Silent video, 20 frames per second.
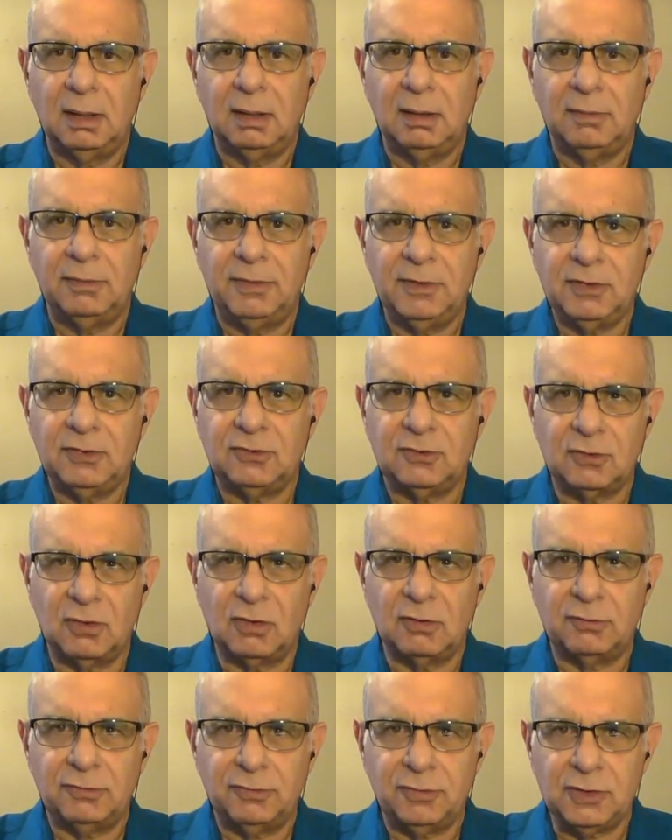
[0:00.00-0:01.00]
This
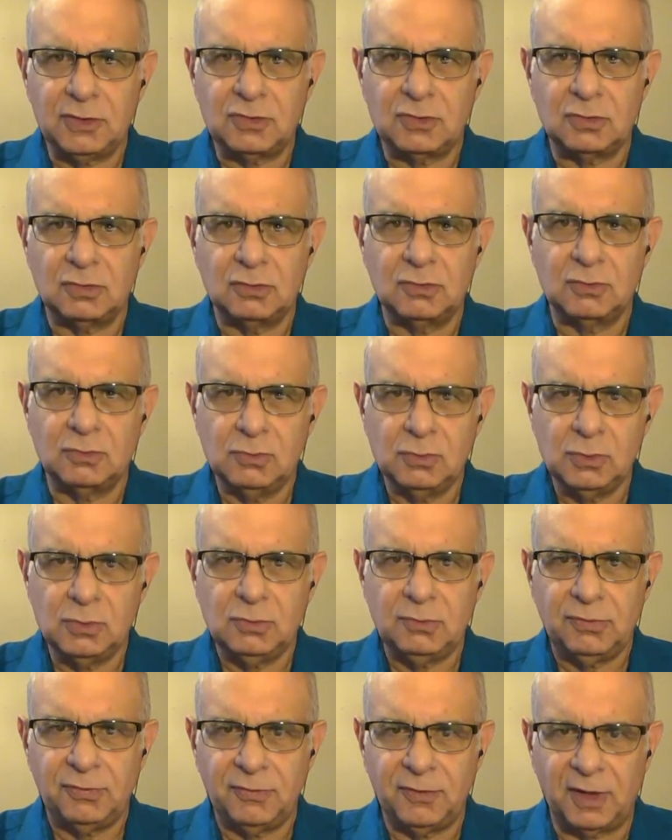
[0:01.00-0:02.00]
song featured the Root
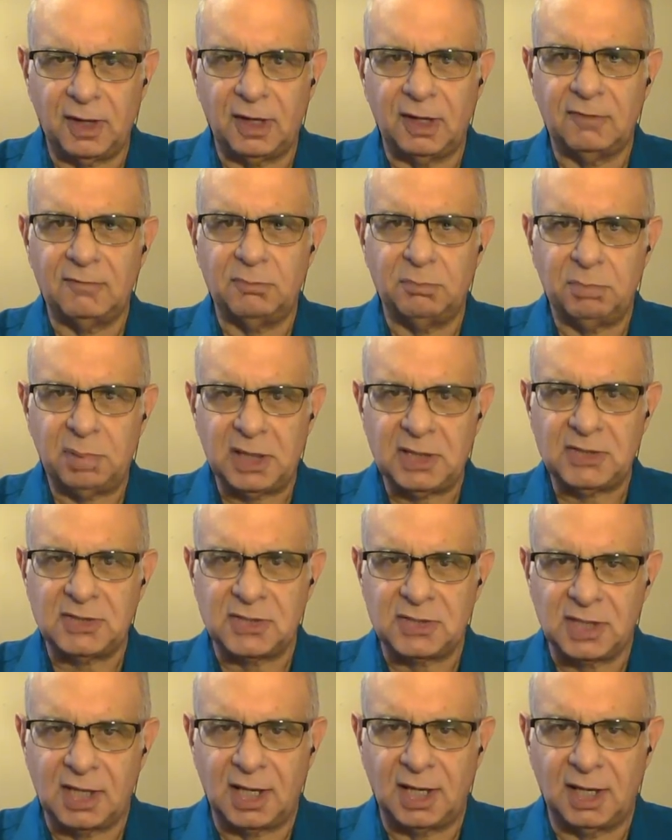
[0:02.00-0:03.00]
5 bass
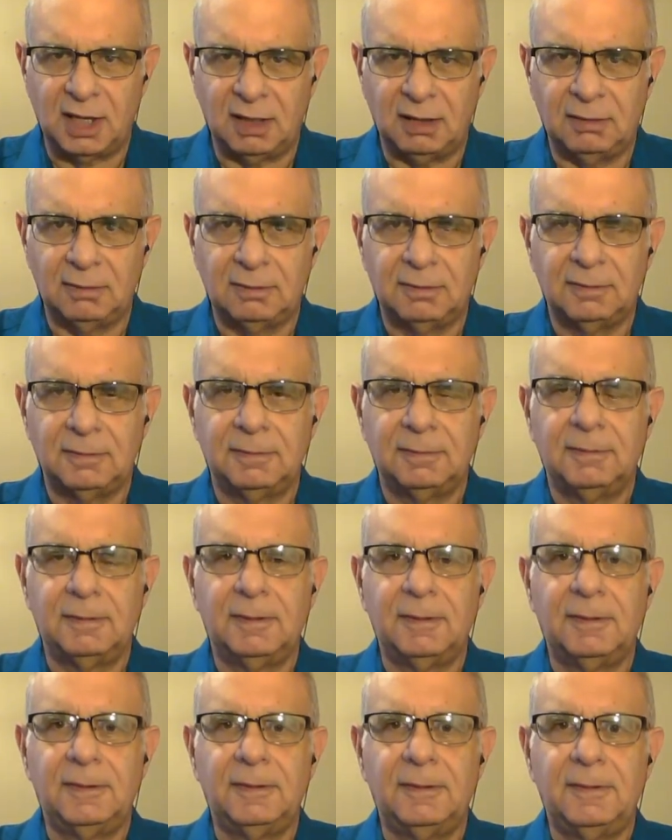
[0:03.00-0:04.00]
style
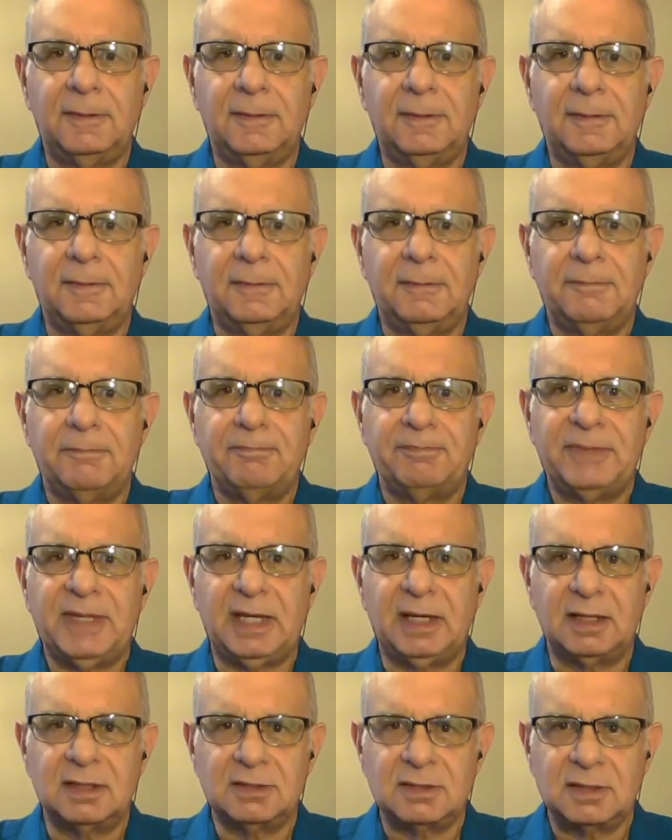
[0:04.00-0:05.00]
that
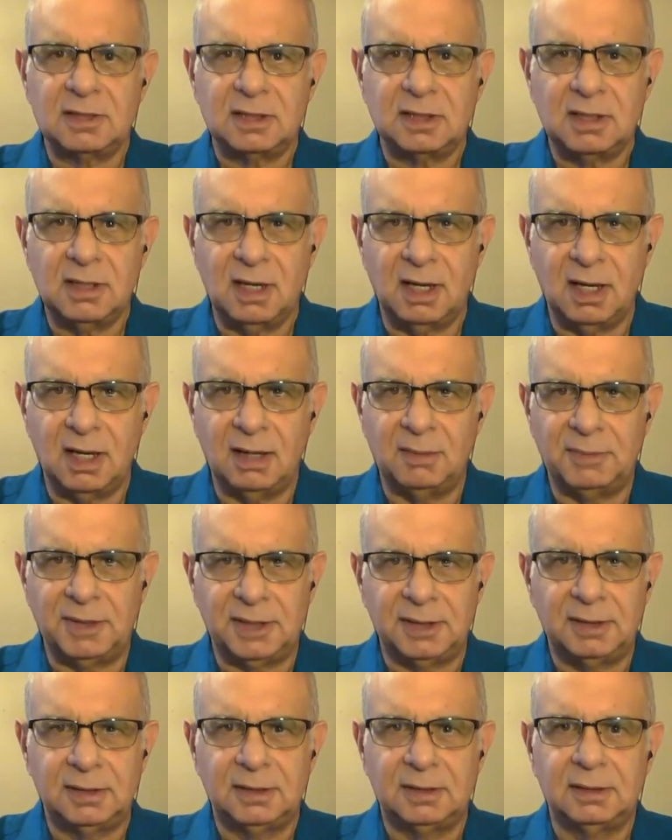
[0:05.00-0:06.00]
is
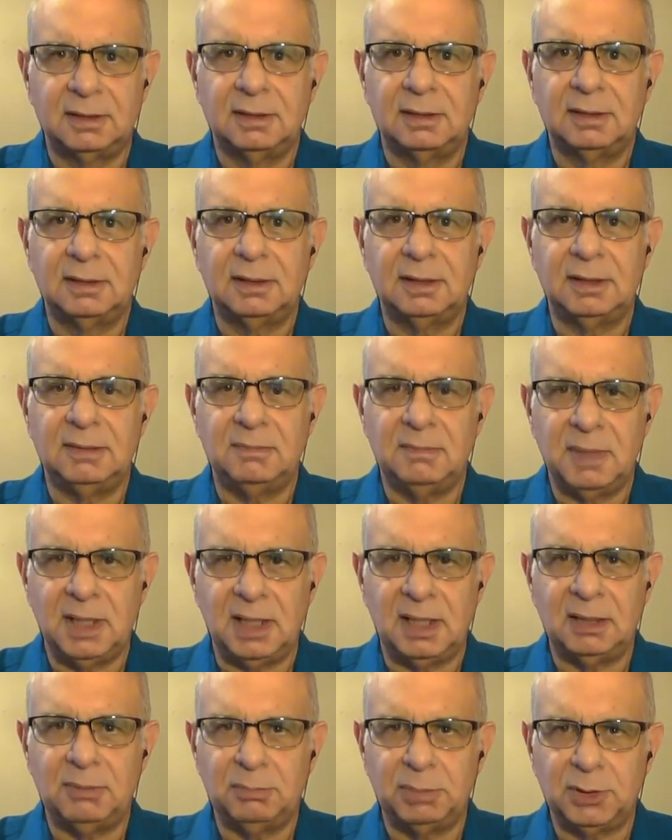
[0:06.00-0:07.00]
common in
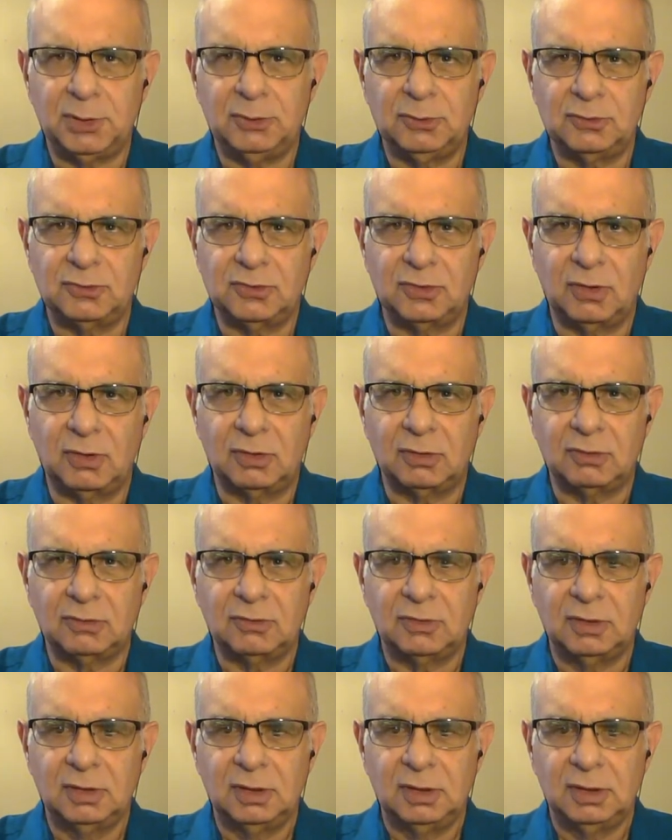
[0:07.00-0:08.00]
many blues songs.
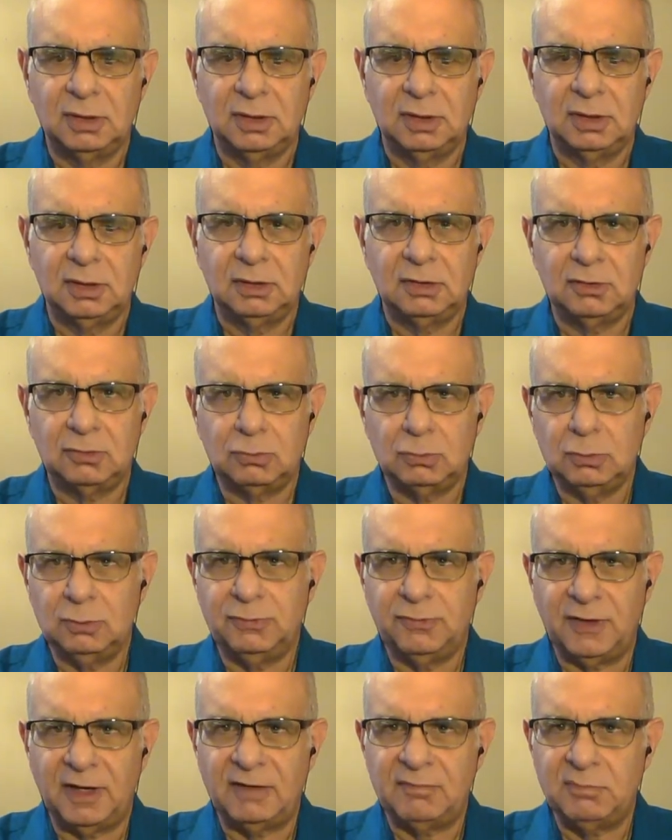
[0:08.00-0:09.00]
This Root
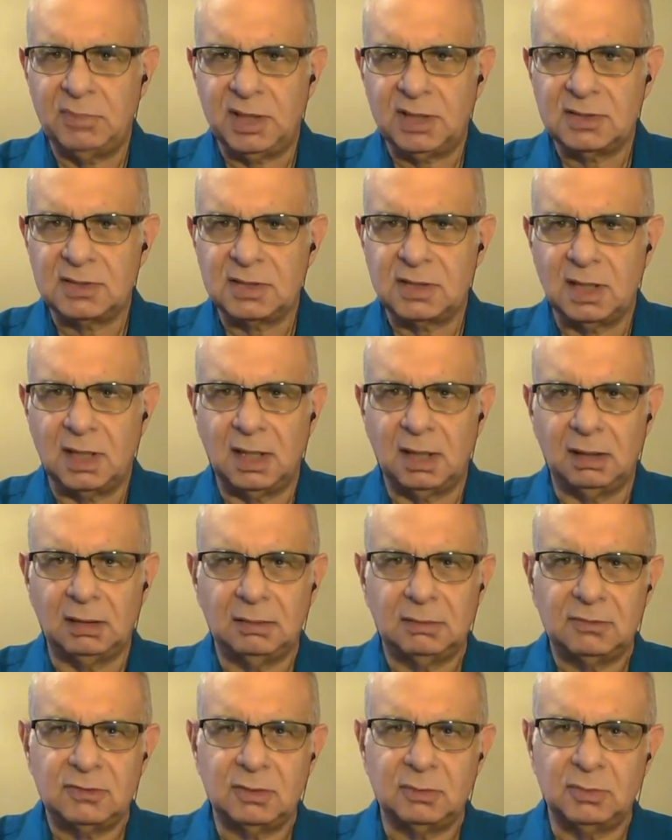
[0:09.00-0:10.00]
5 bass style
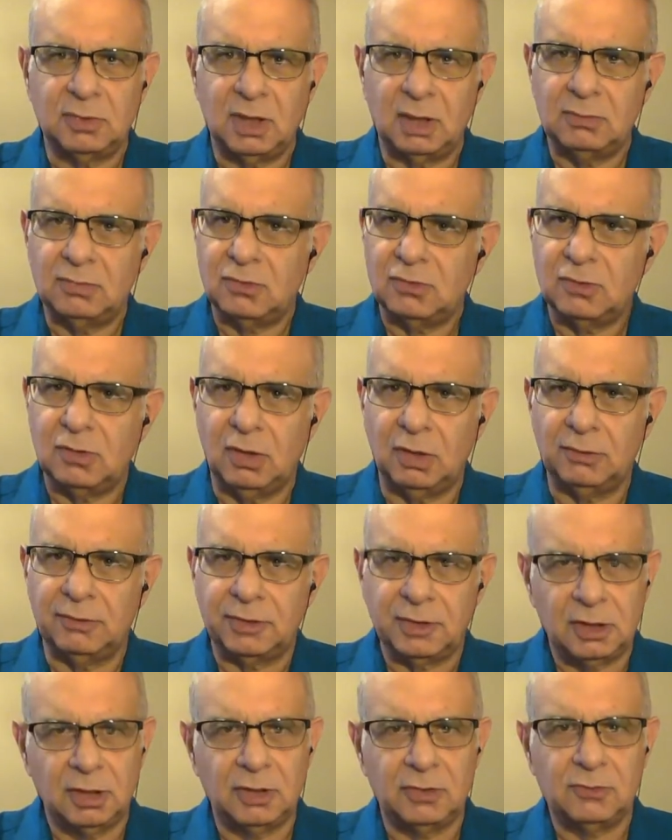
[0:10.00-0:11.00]
sometimes is called a
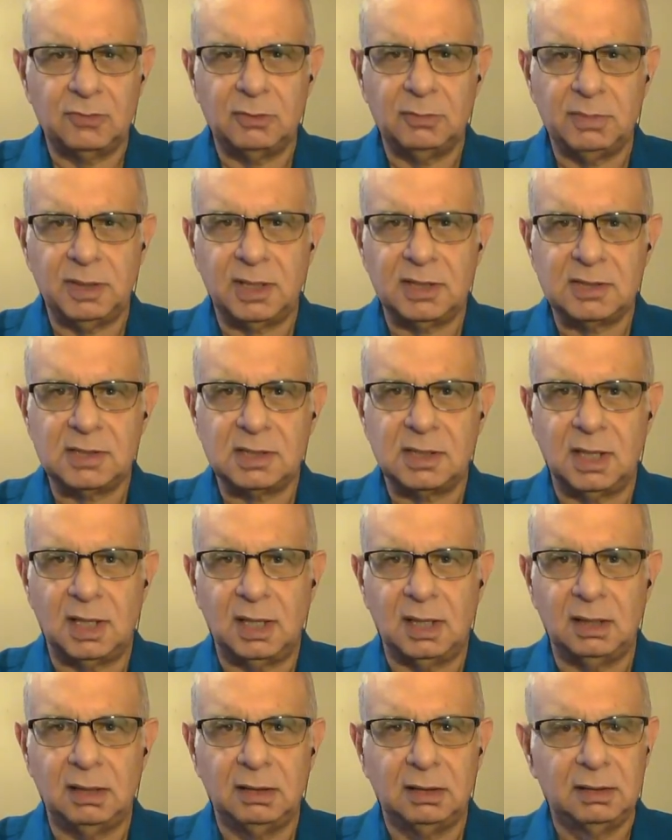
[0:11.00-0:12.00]
country bass
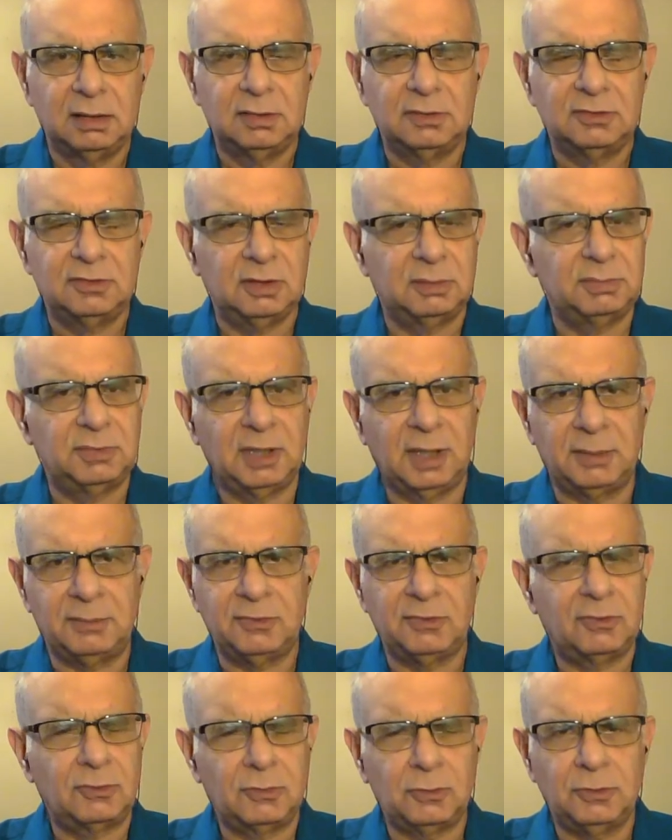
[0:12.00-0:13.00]
style, sometimes
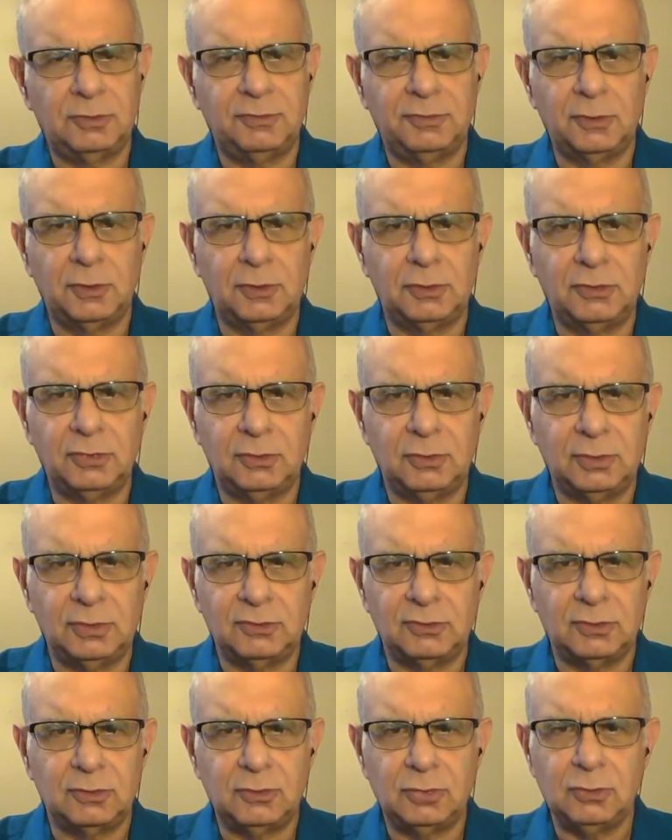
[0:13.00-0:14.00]
it's referred to as
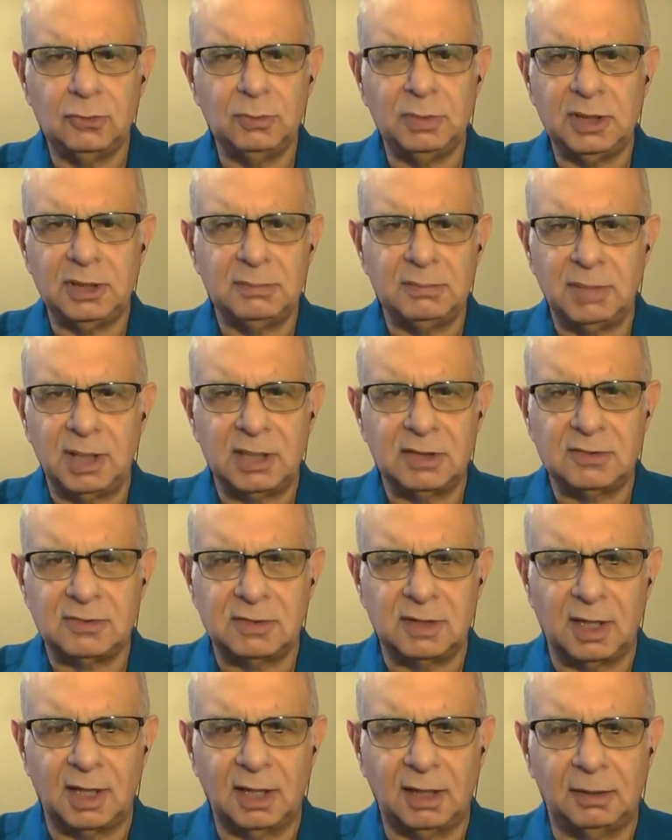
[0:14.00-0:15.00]
a two-beat bass
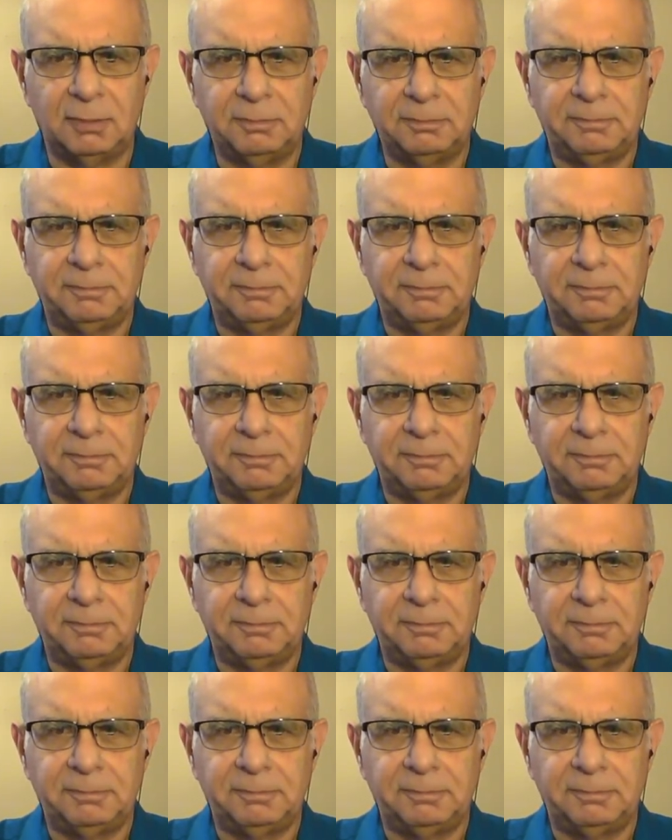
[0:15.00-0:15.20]
style,